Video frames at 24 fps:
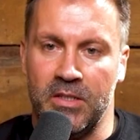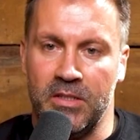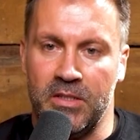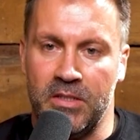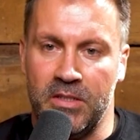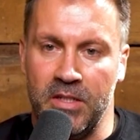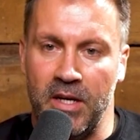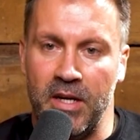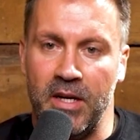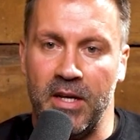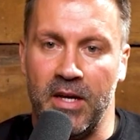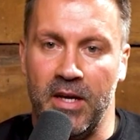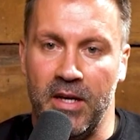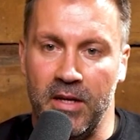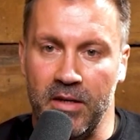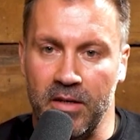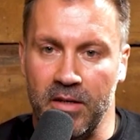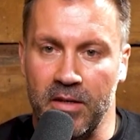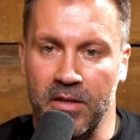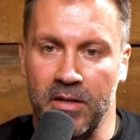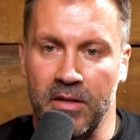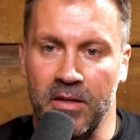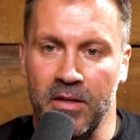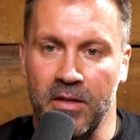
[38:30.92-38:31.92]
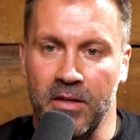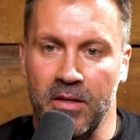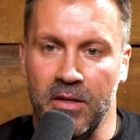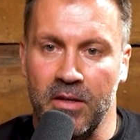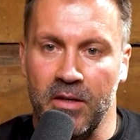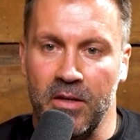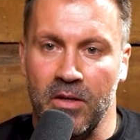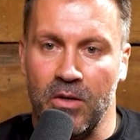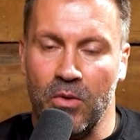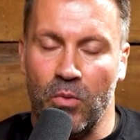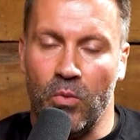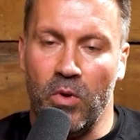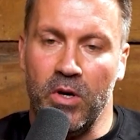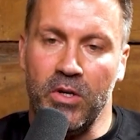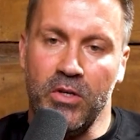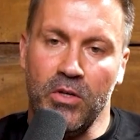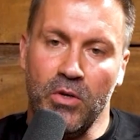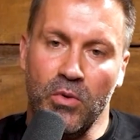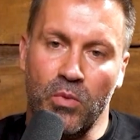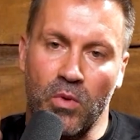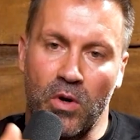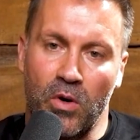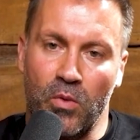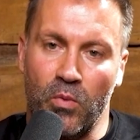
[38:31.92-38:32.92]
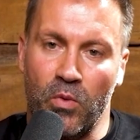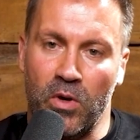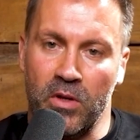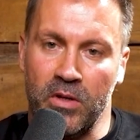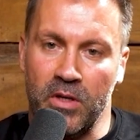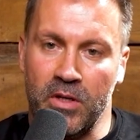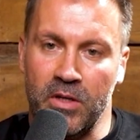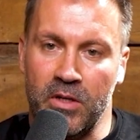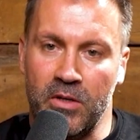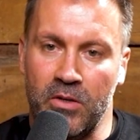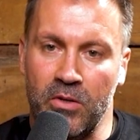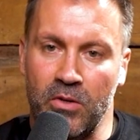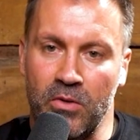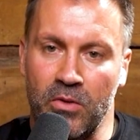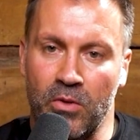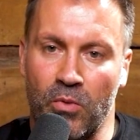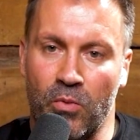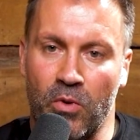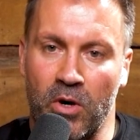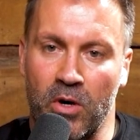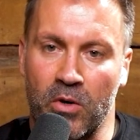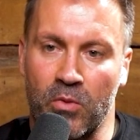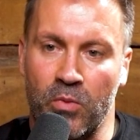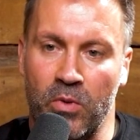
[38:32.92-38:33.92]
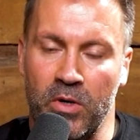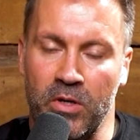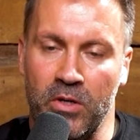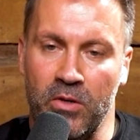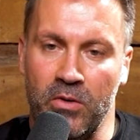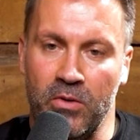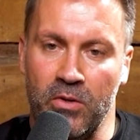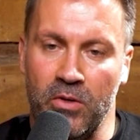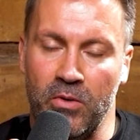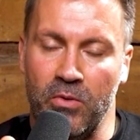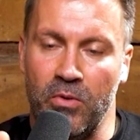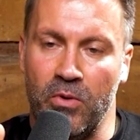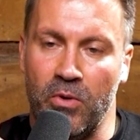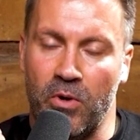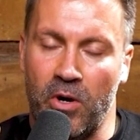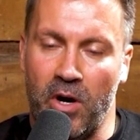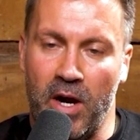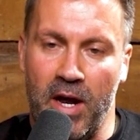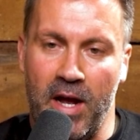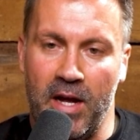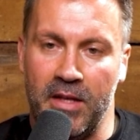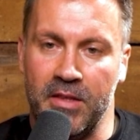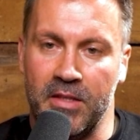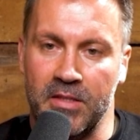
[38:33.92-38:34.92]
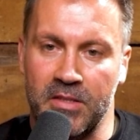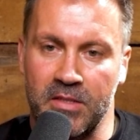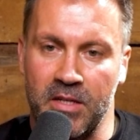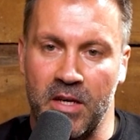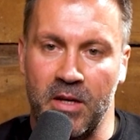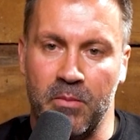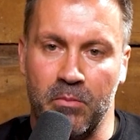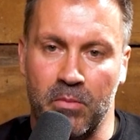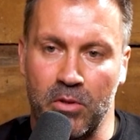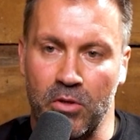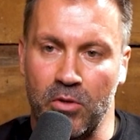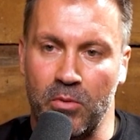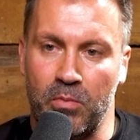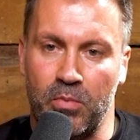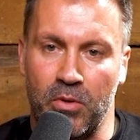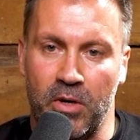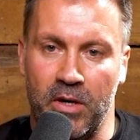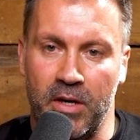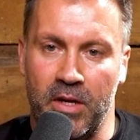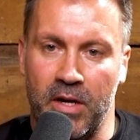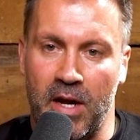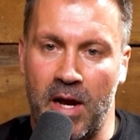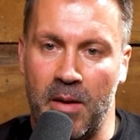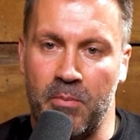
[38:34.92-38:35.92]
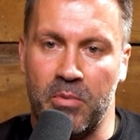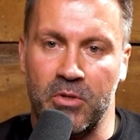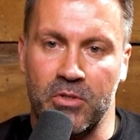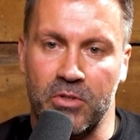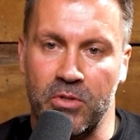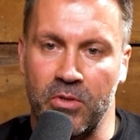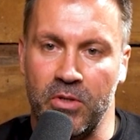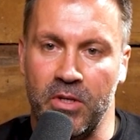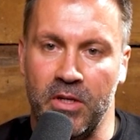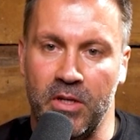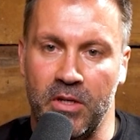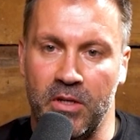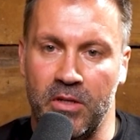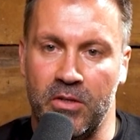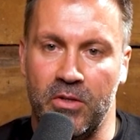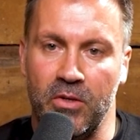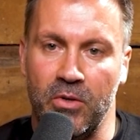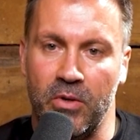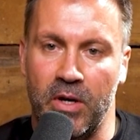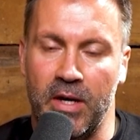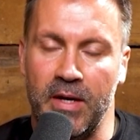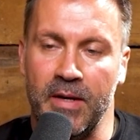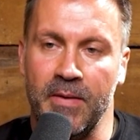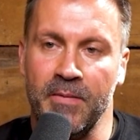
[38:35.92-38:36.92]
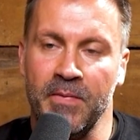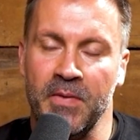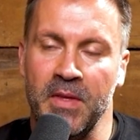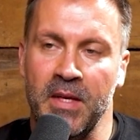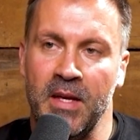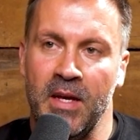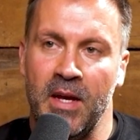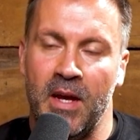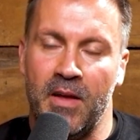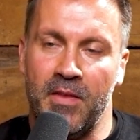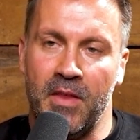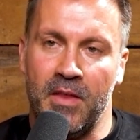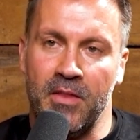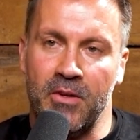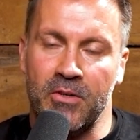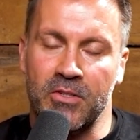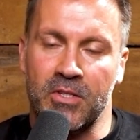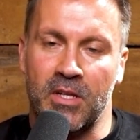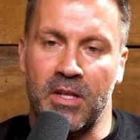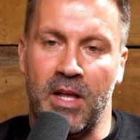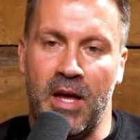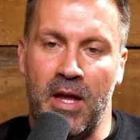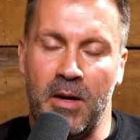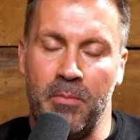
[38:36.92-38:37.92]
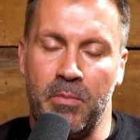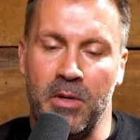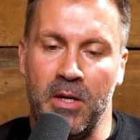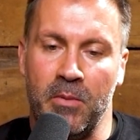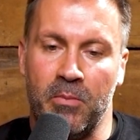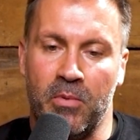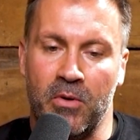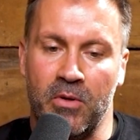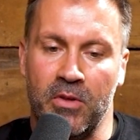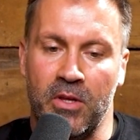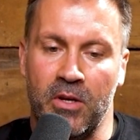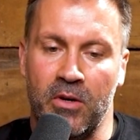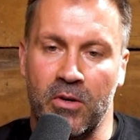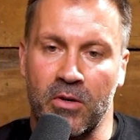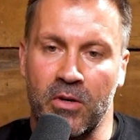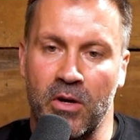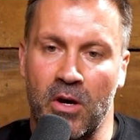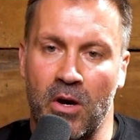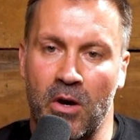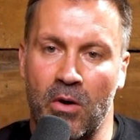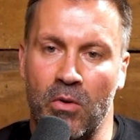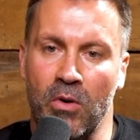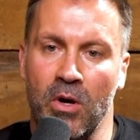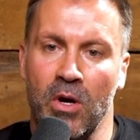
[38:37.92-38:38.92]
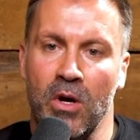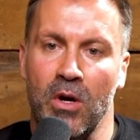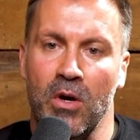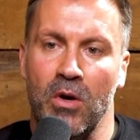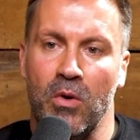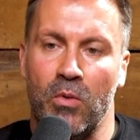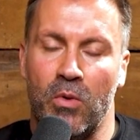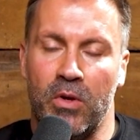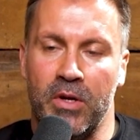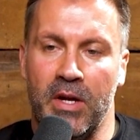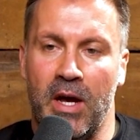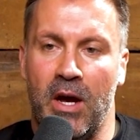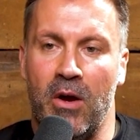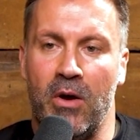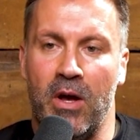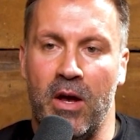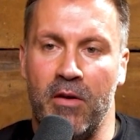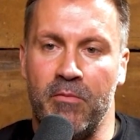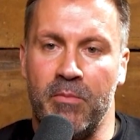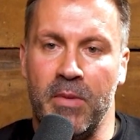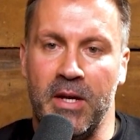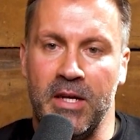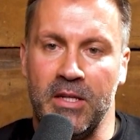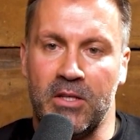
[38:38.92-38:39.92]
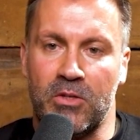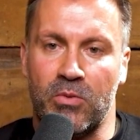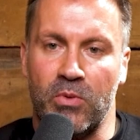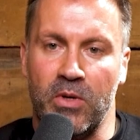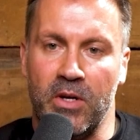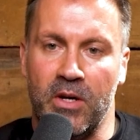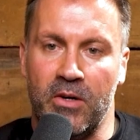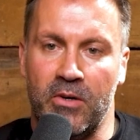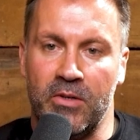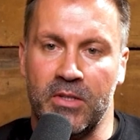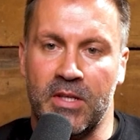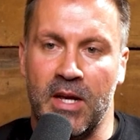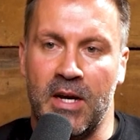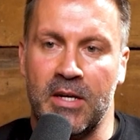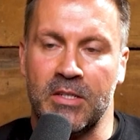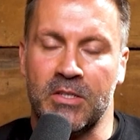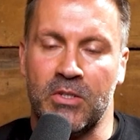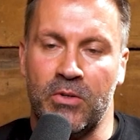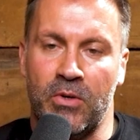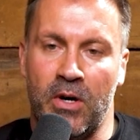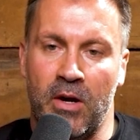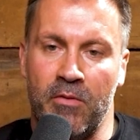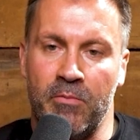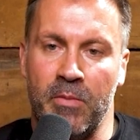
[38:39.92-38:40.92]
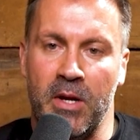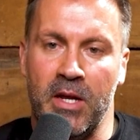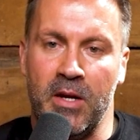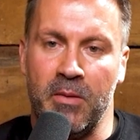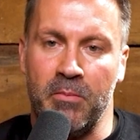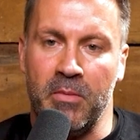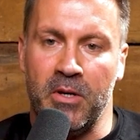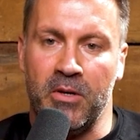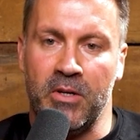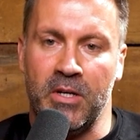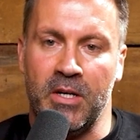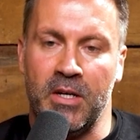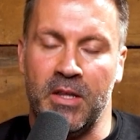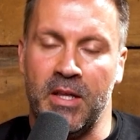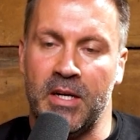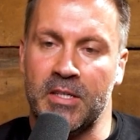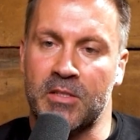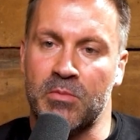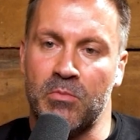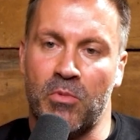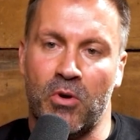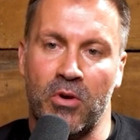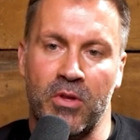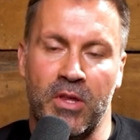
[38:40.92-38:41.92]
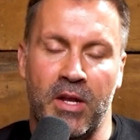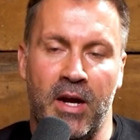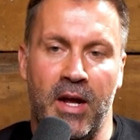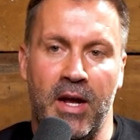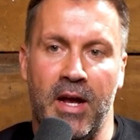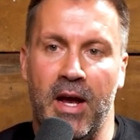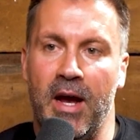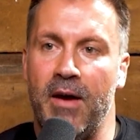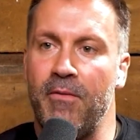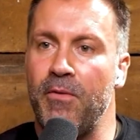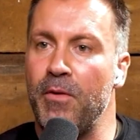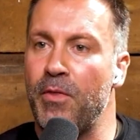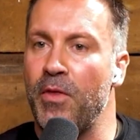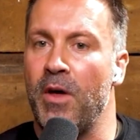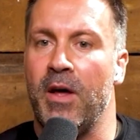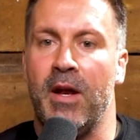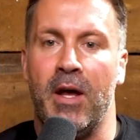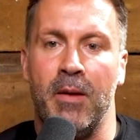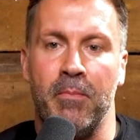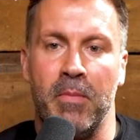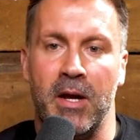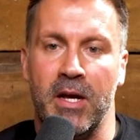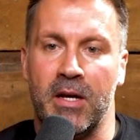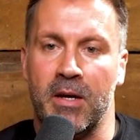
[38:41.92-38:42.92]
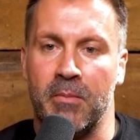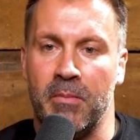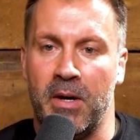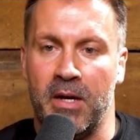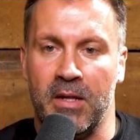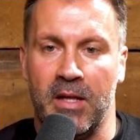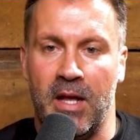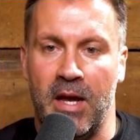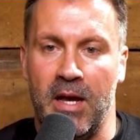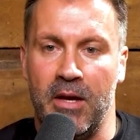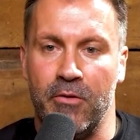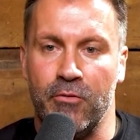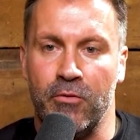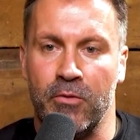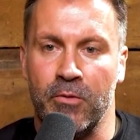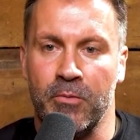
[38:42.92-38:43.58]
did it when you weren't willing to do the work, when you knew or had the same blueprint and opportunity to do it. And then there's a lot of people that'll go, well, now I've made 300,000 or I've made $1 million, and that's more than I ever thought I'd make in my life.